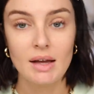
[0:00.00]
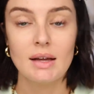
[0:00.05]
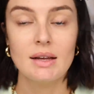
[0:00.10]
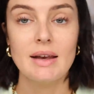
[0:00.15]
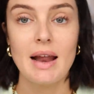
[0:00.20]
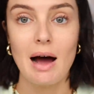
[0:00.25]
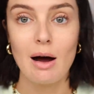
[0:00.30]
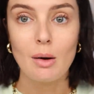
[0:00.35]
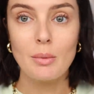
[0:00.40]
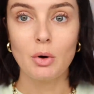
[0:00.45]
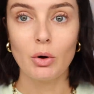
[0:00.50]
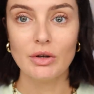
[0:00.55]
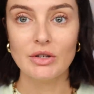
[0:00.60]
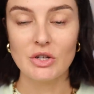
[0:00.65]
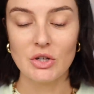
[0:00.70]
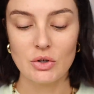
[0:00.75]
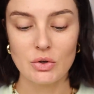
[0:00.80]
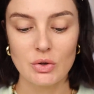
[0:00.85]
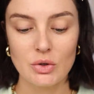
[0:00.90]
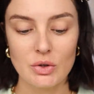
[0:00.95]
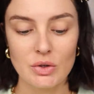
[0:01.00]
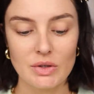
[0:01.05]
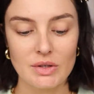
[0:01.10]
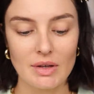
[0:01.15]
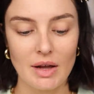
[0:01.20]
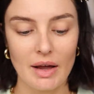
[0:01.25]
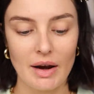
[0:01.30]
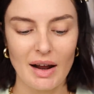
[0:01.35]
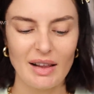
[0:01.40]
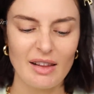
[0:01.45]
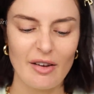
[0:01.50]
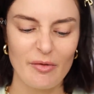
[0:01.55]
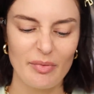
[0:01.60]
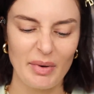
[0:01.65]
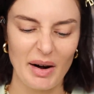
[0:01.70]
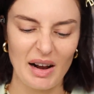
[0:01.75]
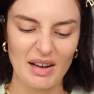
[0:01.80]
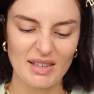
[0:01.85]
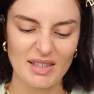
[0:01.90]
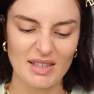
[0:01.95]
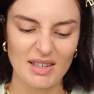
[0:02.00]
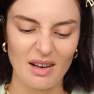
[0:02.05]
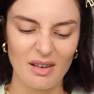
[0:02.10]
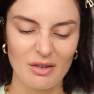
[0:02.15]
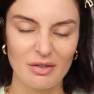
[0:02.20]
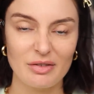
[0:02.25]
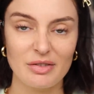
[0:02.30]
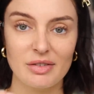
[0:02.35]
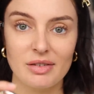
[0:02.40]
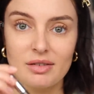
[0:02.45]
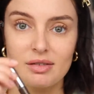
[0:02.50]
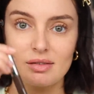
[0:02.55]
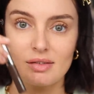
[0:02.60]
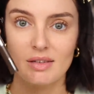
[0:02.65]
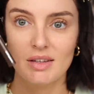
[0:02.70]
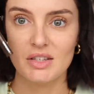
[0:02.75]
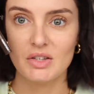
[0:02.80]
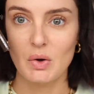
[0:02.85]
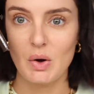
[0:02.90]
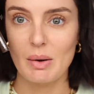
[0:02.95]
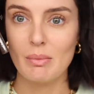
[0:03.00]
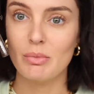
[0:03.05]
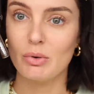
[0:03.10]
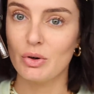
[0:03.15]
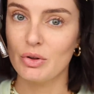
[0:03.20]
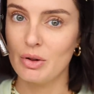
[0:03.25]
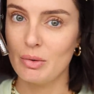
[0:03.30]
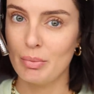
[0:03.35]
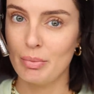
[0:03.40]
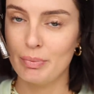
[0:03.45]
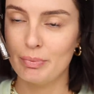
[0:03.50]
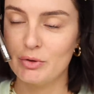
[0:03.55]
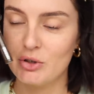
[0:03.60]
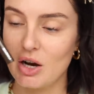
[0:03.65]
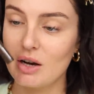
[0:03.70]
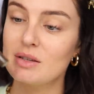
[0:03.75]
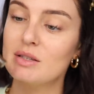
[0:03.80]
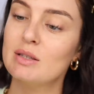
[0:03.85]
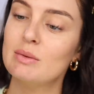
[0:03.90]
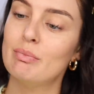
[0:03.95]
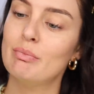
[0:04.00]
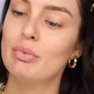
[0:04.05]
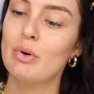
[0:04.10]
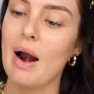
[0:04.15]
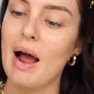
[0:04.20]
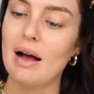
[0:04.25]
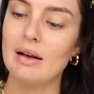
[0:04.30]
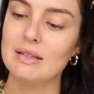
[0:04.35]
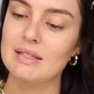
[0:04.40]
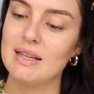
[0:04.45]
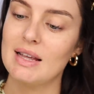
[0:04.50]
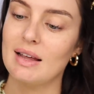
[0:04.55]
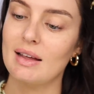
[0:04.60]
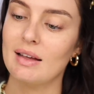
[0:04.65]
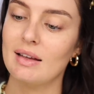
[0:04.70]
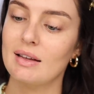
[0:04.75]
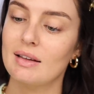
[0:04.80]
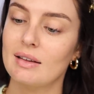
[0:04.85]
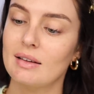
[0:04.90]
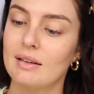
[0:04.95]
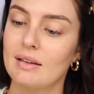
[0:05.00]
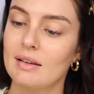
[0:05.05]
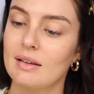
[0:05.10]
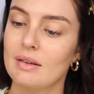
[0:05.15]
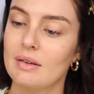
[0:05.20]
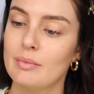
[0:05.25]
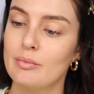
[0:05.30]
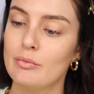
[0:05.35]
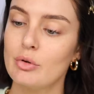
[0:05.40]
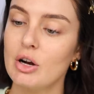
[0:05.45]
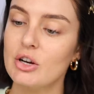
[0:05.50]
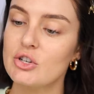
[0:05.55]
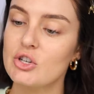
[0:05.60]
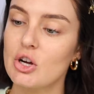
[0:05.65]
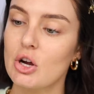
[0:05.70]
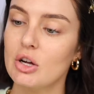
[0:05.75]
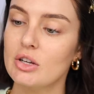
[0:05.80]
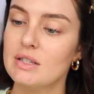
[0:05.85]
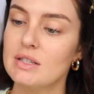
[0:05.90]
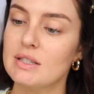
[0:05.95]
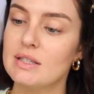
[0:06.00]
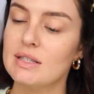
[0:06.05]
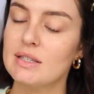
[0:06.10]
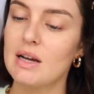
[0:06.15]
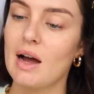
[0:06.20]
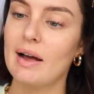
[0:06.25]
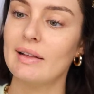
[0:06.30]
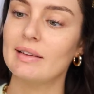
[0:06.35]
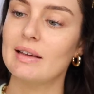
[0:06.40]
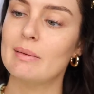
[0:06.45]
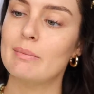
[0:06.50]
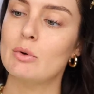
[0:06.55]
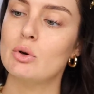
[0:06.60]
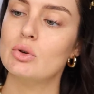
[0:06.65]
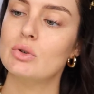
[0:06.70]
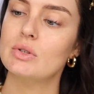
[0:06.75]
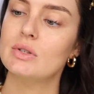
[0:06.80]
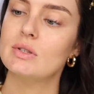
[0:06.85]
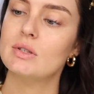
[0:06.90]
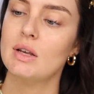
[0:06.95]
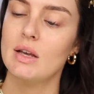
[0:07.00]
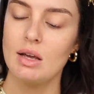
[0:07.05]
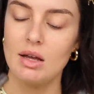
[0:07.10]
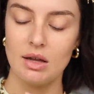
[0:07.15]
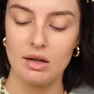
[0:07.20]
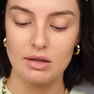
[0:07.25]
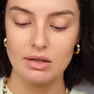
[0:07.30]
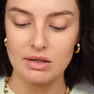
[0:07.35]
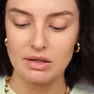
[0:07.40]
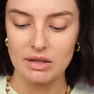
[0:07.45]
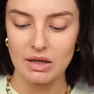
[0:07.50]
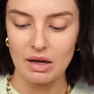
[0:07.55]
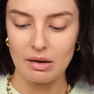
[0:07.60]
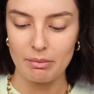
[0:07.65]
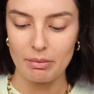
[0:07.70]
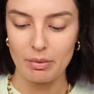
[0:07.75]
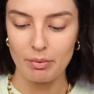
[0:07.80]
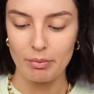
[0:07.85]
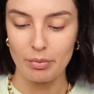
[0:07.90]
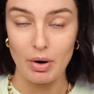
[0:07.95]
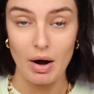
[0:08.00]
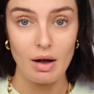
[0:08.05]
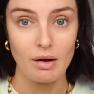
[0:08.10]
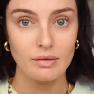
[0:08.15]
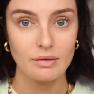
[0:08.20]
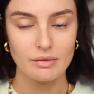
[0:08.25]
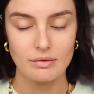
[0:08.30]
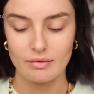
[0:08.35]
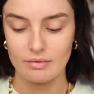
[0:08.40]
Now I'm going to use, and I love brow stuff, so I bought the Just Browsing Brush-On Styling Mousse in Deep Brown.